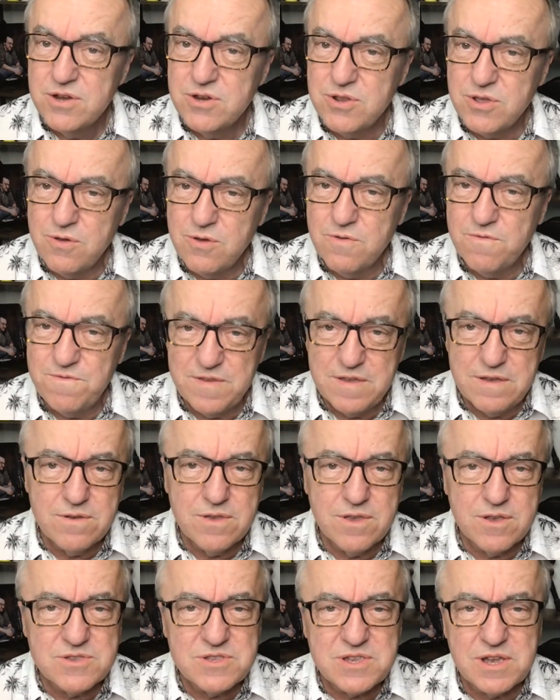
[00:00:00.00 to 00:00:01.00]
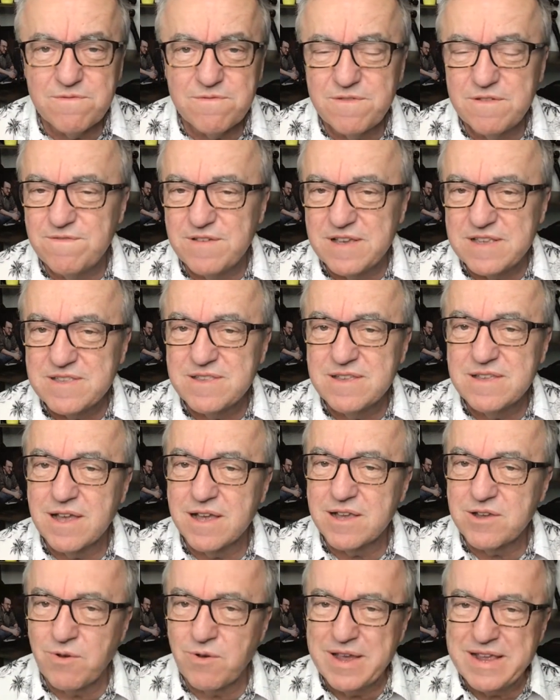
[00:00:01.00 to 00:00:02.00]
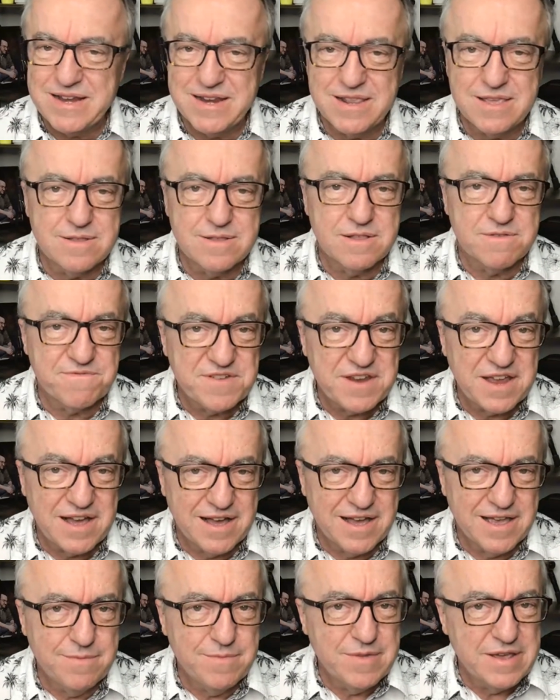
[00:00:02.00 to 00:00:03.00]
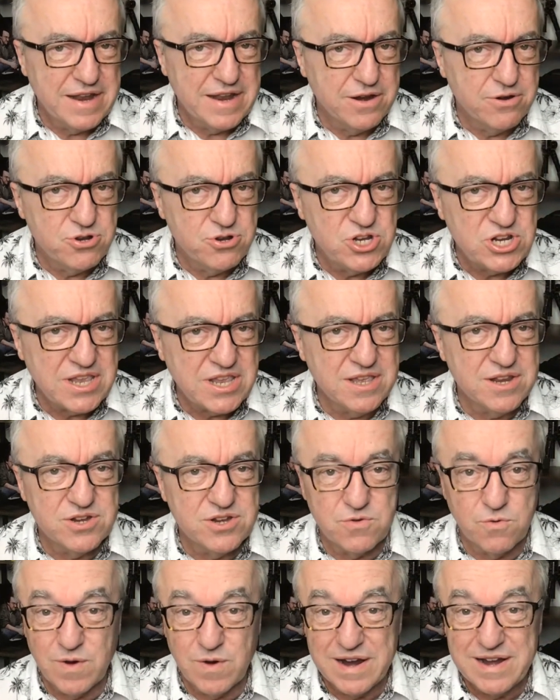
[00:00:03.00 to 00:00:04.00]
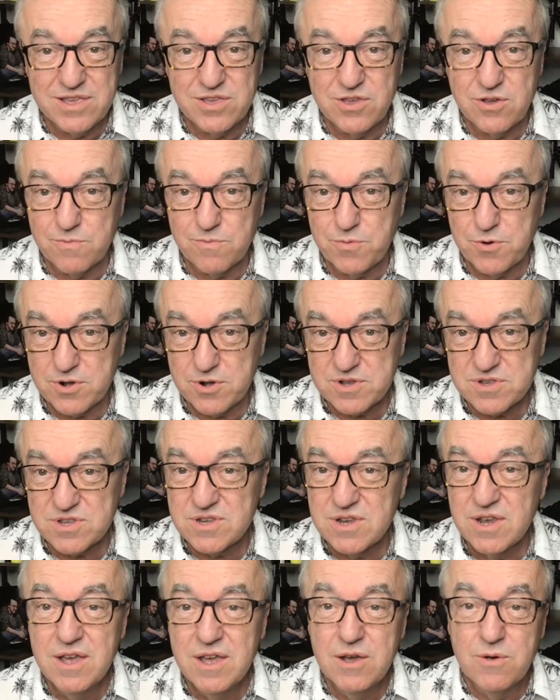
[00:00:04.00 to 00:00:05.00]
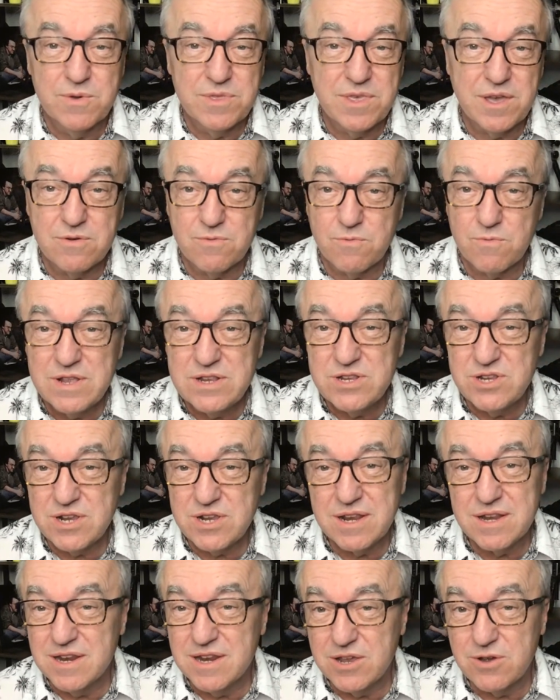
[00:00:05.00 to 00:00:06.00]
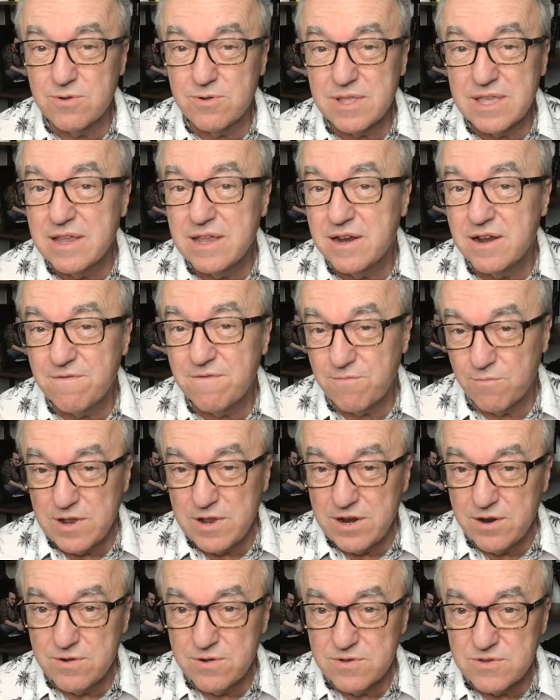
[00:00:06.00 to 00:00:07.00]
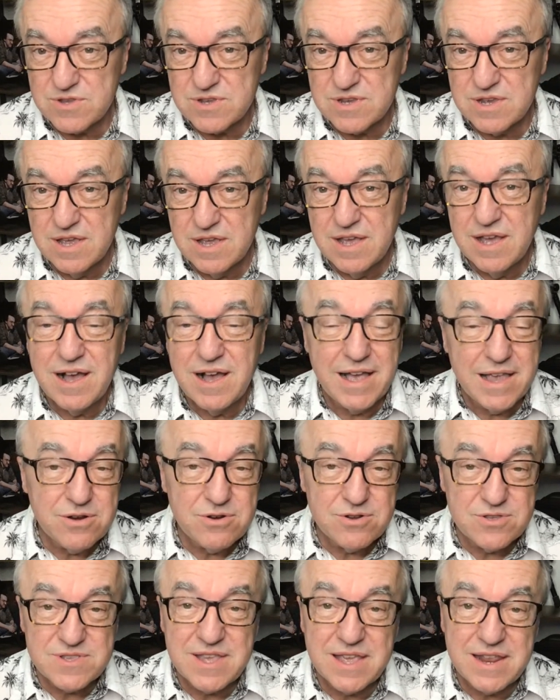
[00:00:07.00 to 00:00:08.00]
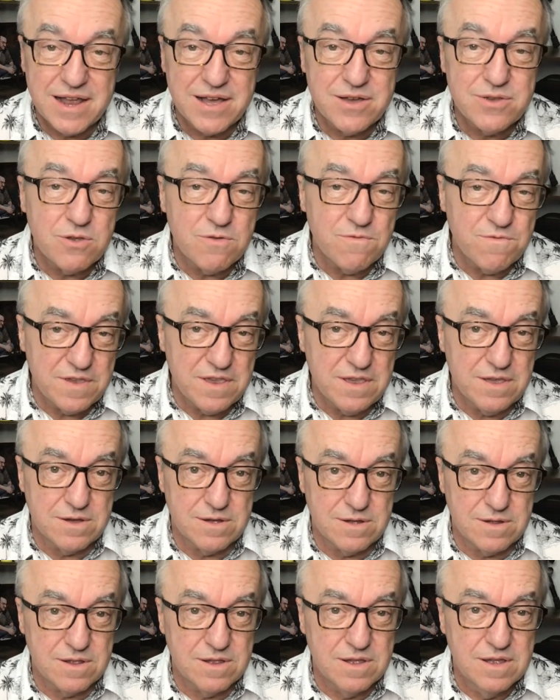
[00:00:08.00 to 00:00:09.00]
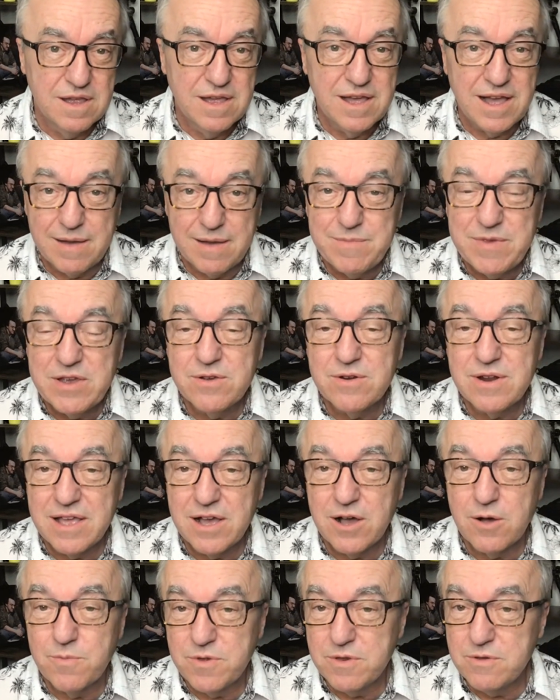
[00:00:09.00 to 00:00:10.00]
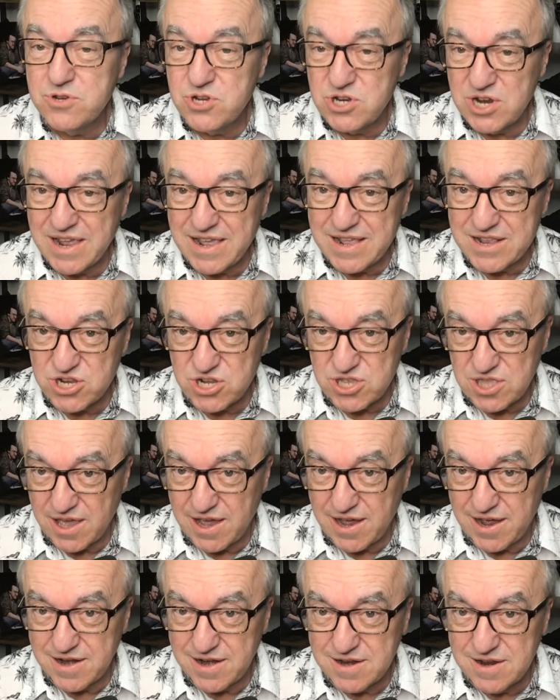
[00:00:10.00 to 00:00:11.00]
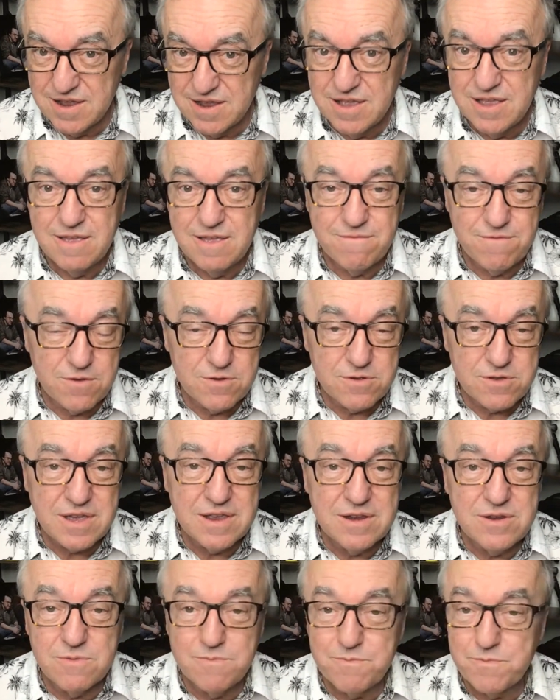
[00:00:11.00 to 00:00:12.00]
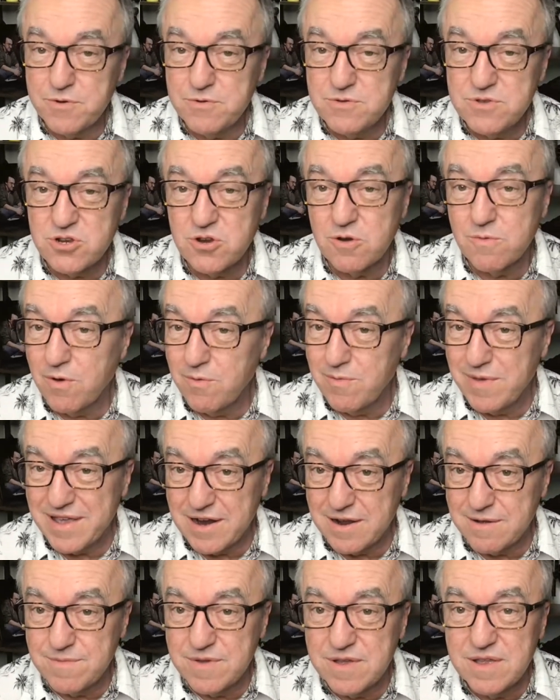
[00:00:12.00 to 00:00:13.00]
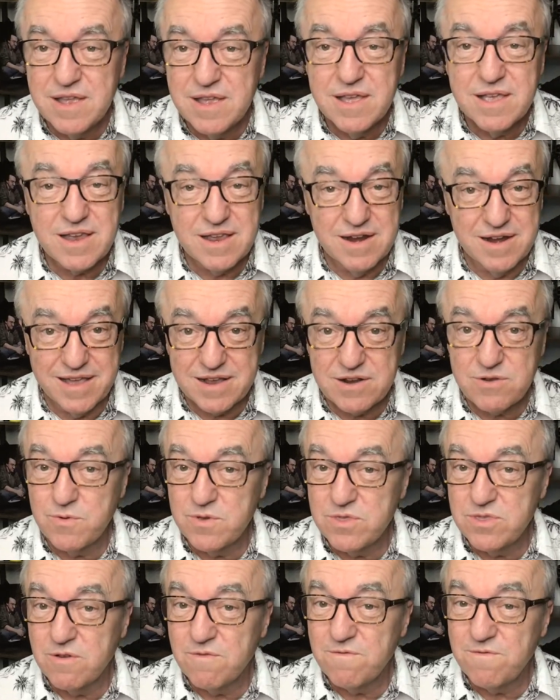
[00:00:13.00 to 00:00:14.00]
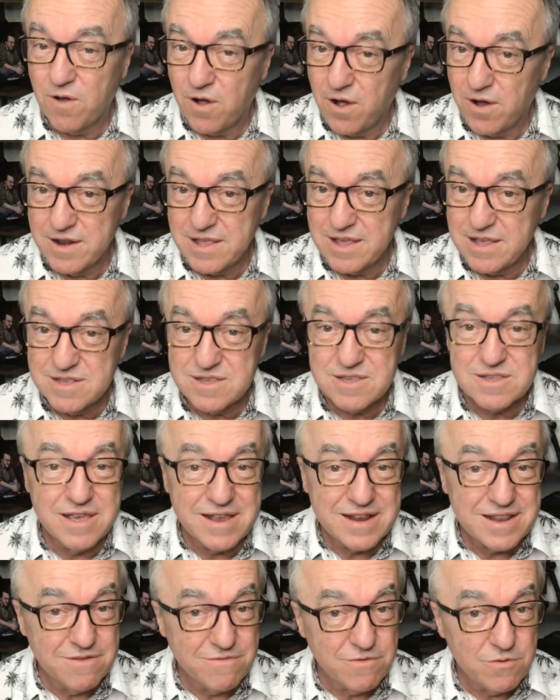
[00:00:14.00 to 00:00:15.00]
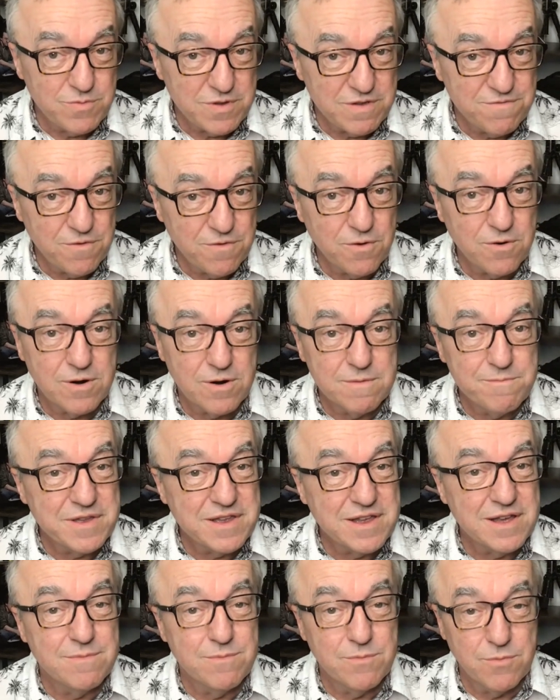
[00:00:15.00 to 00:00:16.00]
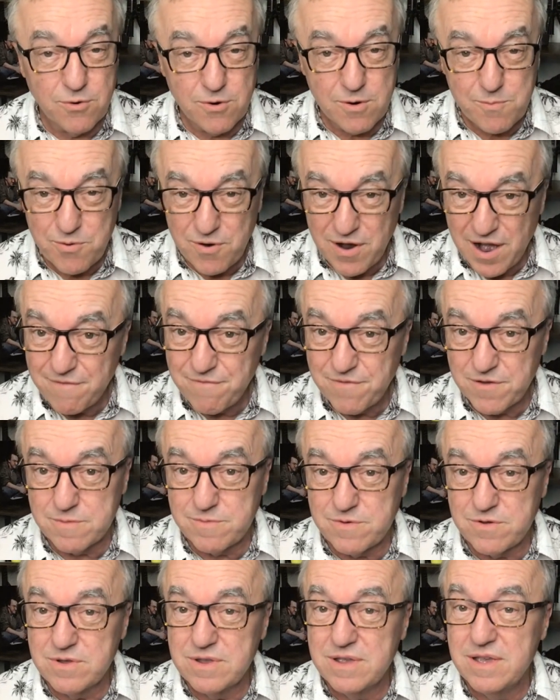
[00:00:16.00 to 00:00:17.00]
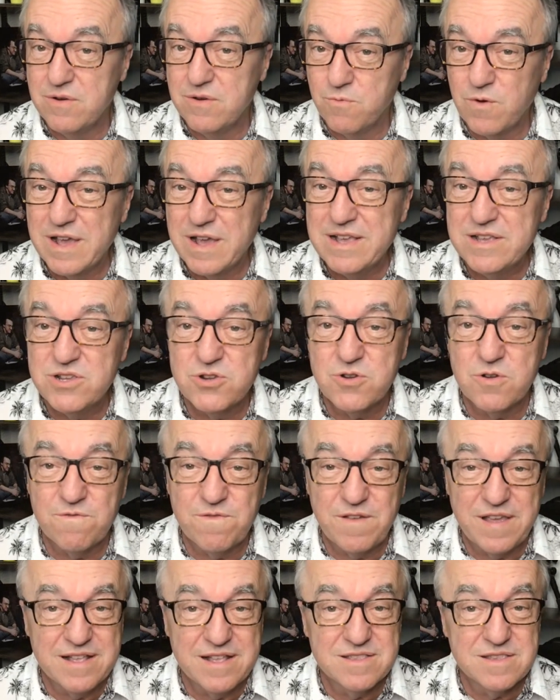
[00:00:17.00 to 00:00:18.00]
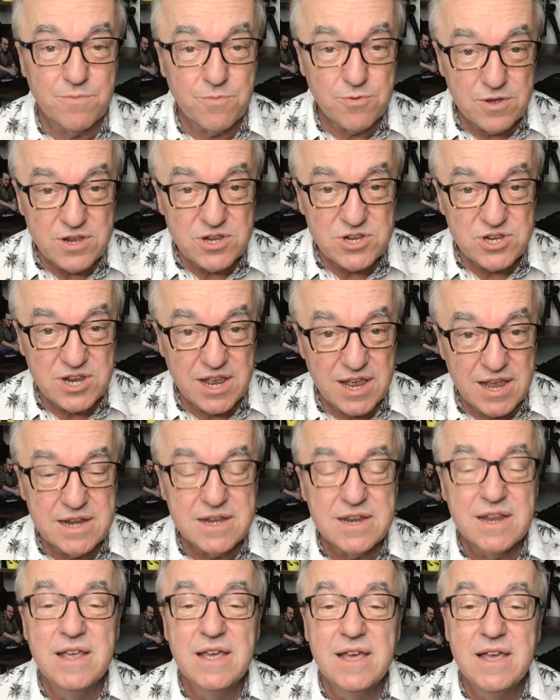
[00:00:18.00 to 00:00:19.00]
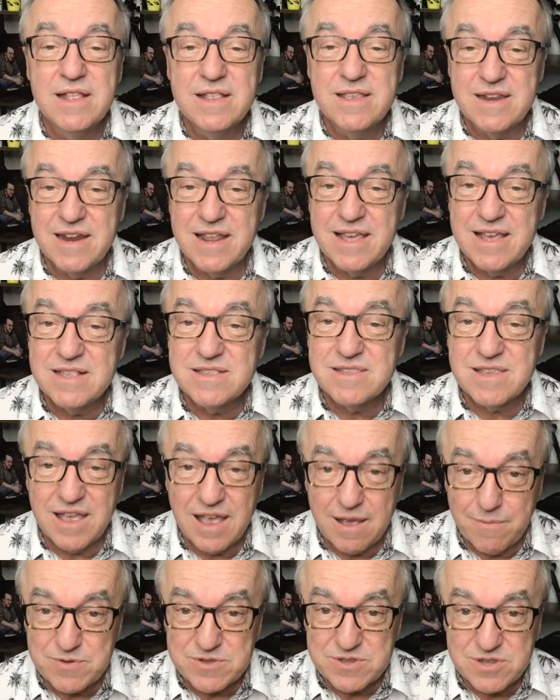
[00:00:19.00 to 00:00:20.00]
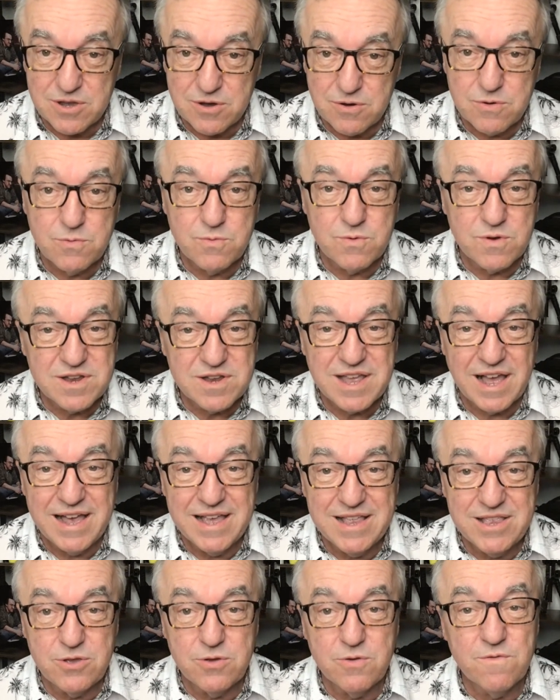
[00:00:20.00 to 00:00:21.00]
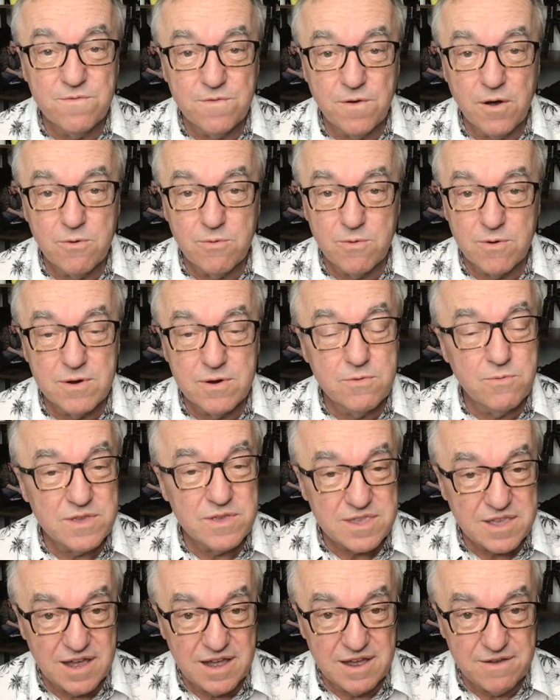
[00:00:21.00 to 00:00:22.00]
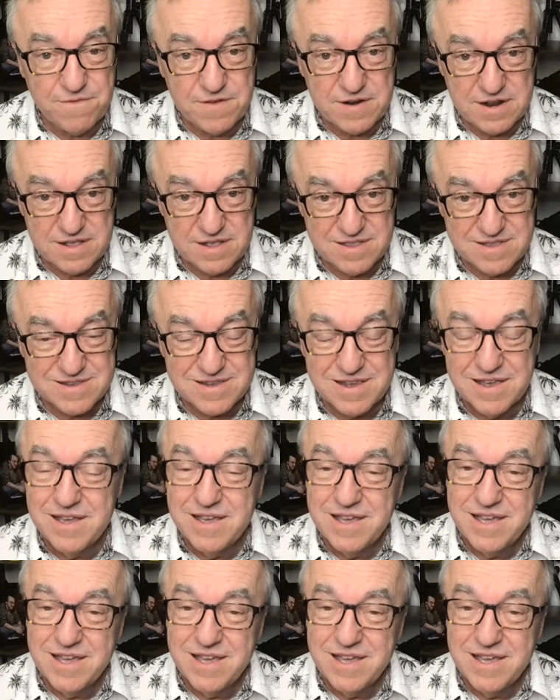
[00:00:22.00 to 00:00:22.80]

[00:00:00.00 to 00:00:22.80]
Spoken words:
Do you feel yourself investing a great deal of time and energy into writing your books without reaching nearly enough readers? I understand how you feel. I'm here to help you change that. If you're looking to boost your momentum, connect with your audience like never before, and become more profitable in ways your fans appreciate, today's episode will guide you forward with confidence.